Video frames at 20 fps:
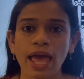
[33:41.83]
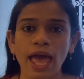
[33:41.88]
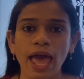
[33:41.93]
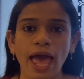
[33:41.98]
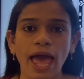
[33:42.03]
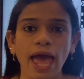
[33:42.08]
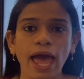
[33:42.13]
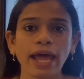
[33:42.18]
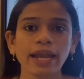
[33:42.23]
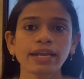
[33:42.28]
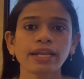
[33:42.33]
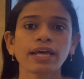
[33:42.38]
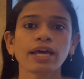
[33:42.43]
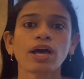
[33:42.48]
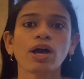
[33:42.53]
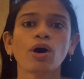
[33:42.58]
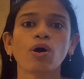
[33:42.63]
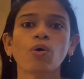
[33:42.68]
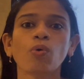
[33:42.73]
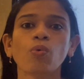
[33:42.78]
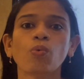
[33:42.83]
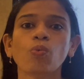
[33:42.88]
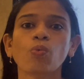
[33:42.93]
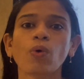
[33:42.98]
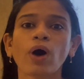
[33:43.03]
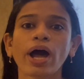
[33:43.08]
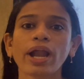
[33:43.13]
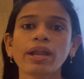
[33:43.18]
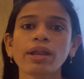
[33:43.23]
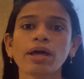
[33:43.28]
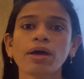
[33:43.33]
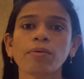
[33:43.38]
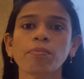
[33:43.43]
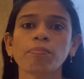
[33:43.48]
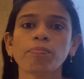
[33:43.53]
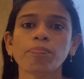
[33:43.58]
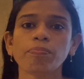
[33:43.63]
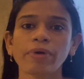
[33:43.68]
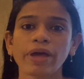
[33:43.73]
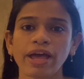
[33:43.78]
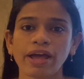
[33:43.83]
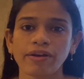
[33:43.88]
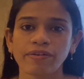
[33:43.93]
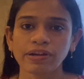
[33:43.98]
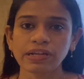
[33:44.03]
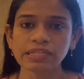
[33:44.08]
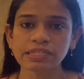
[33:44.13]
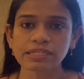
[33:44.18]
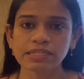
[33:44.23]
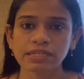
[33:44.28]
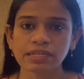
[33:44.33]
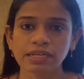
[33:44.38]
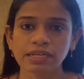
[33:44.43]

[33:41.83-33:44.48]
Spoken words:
and 1 pair is